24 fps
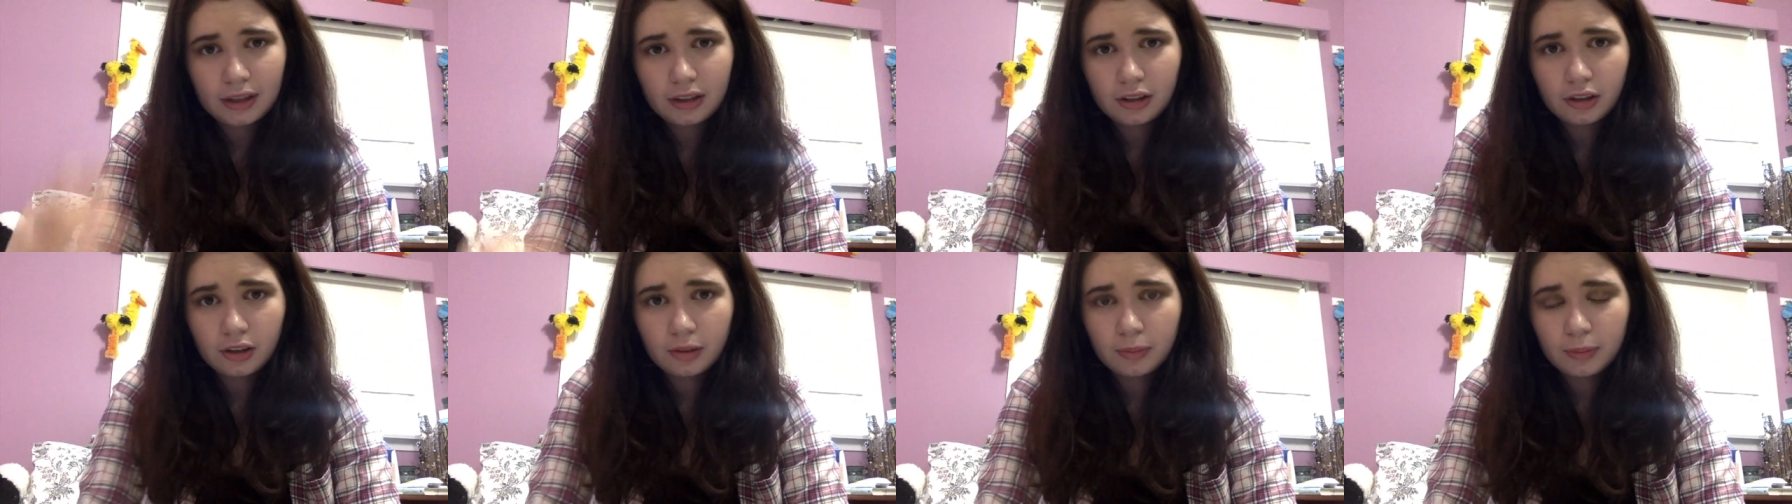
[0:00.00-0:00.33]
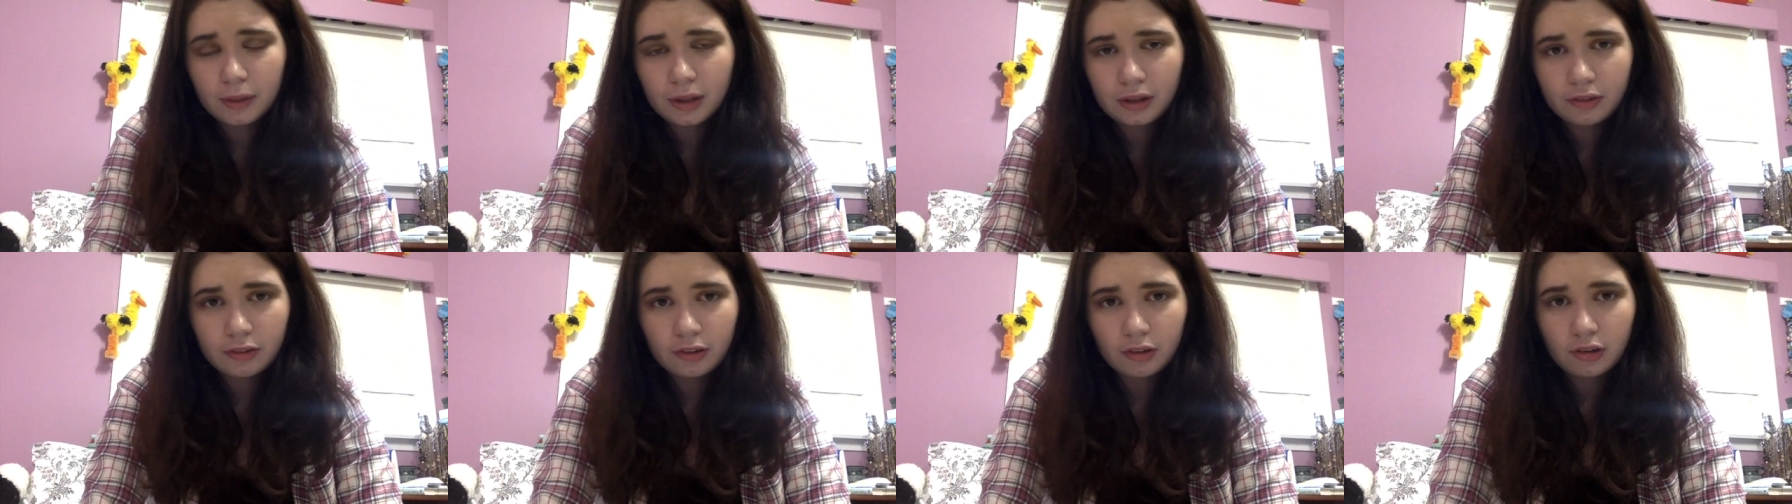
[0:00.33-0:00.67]

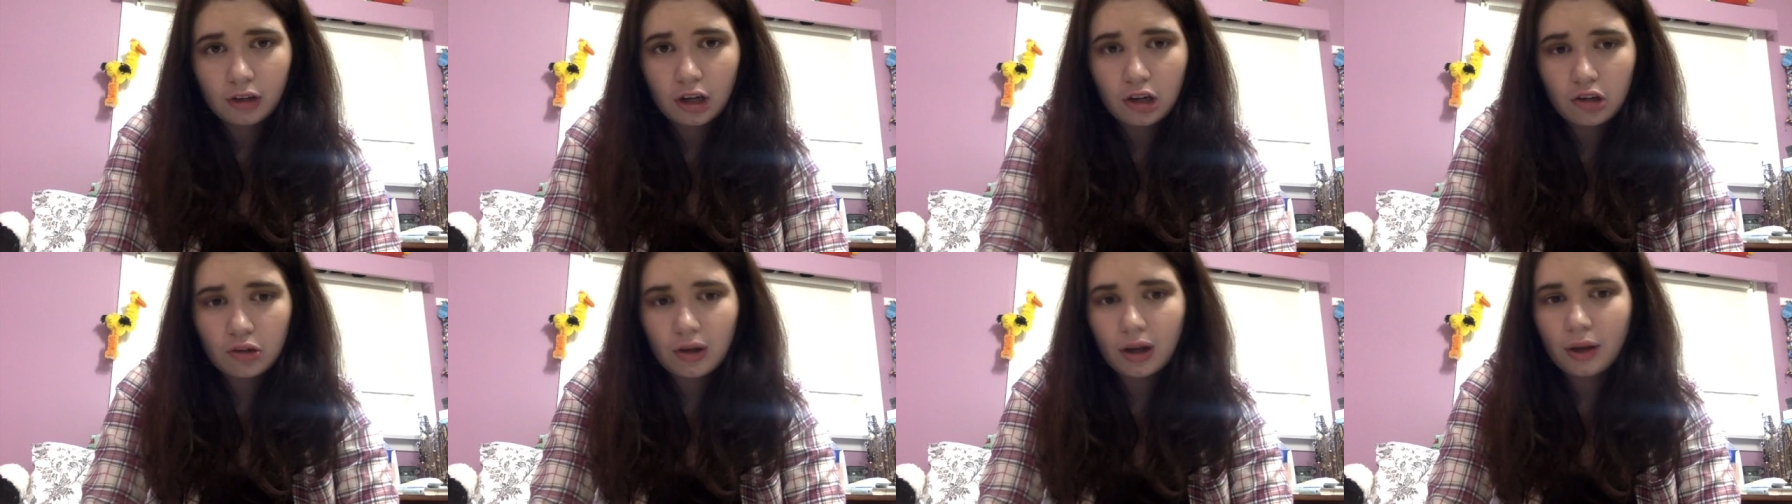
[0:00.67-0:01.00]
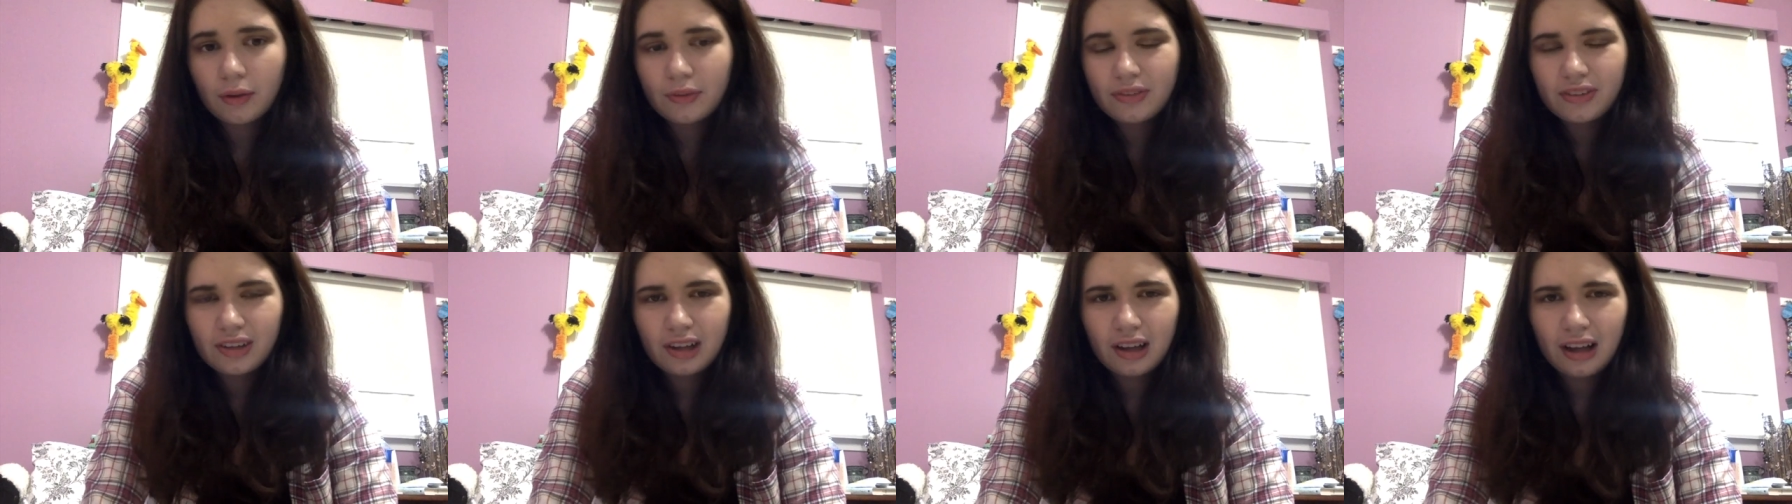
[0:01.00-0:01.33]
yearbook for grade
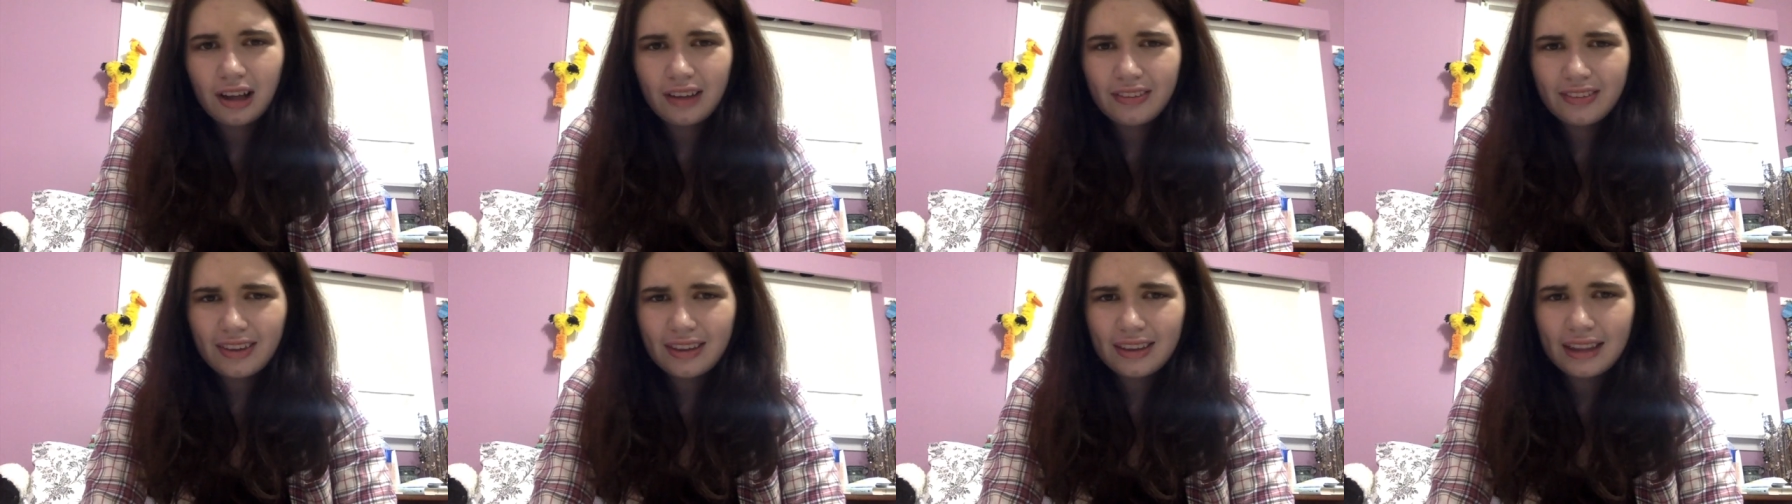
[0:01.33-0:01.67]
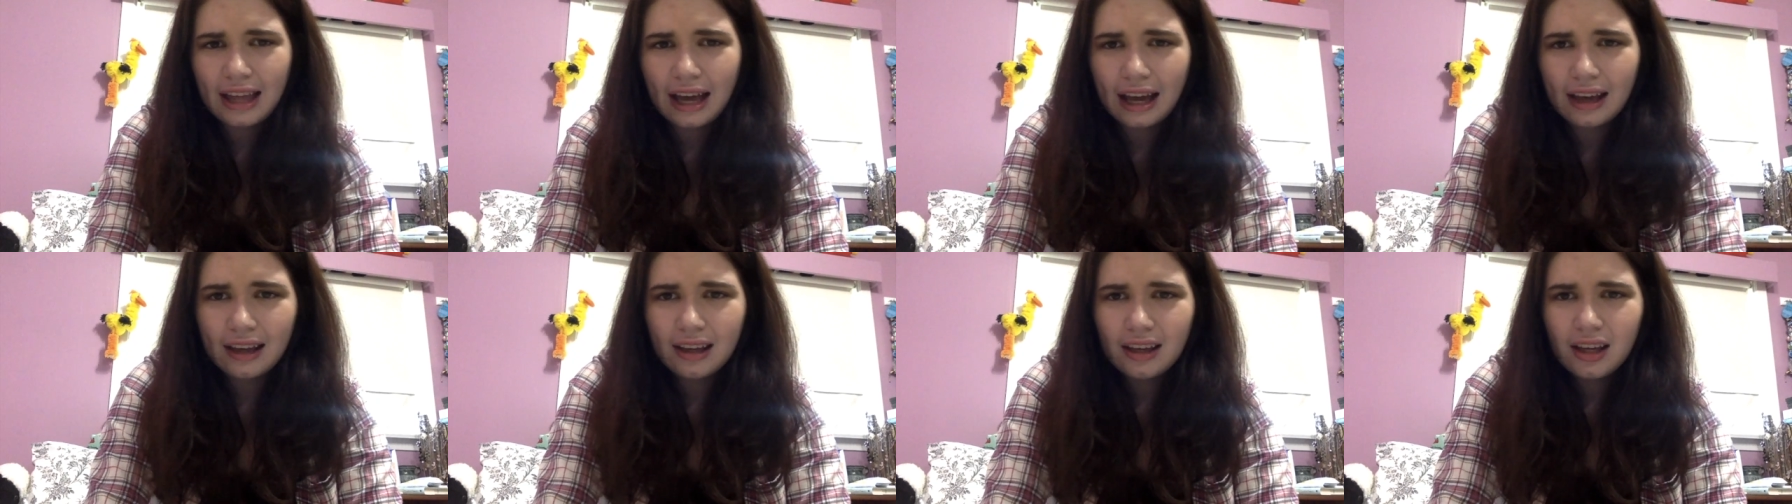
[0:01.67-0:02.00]
12, so I'll say
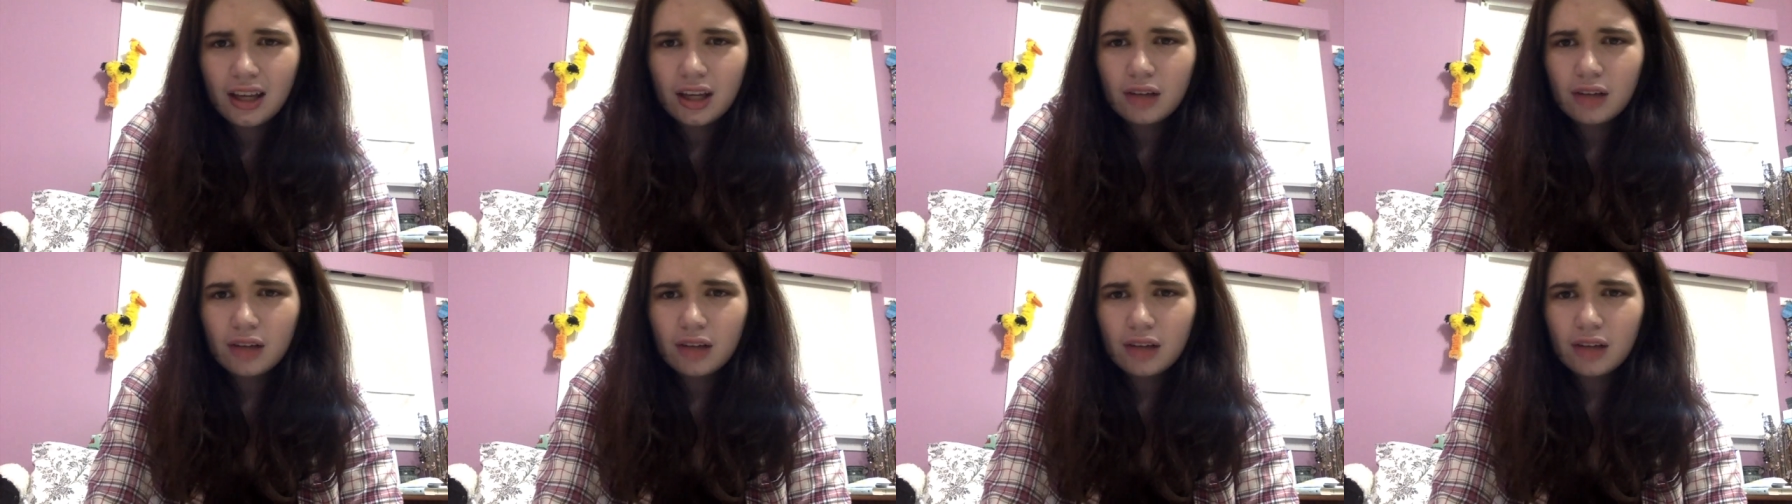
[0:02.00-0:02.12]
that,